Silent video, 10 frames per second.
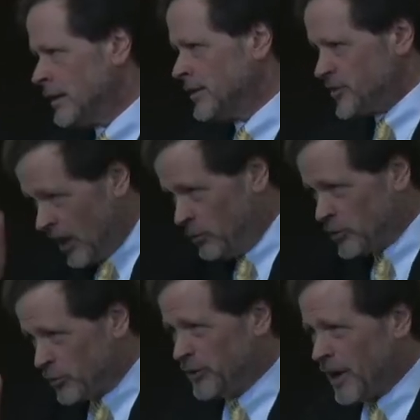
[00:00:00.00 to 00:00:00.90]
The same
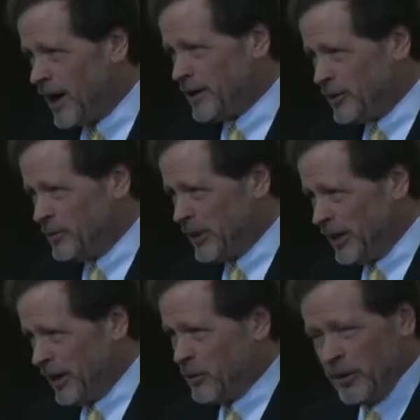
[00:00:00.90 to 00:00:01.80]
was with God in the
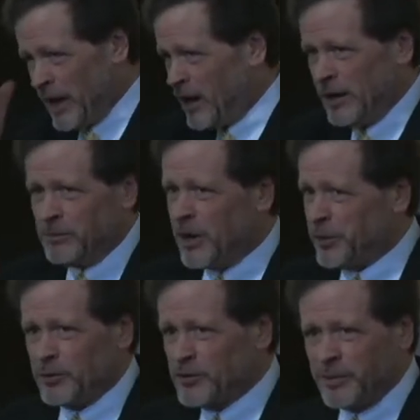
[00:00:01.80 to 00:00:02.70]
beginning. Without Him
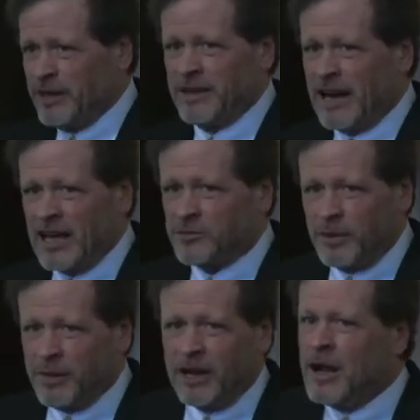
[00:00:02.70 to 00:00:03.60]
nothing was made that has
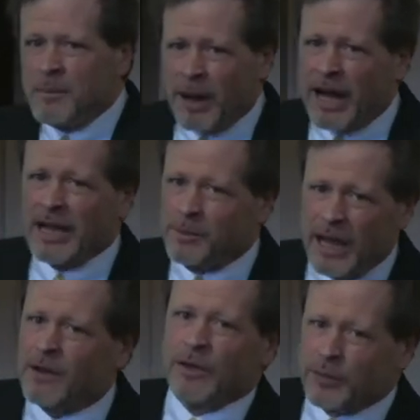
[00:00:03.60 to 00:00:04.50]
been made. By Him
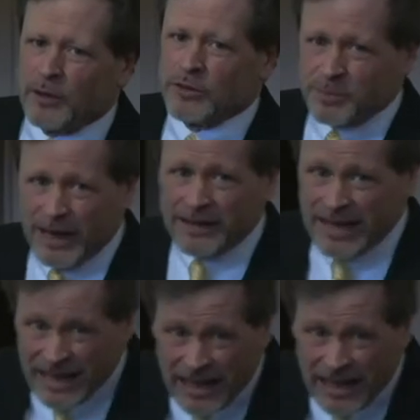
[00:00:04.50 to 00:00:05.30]
everything was made that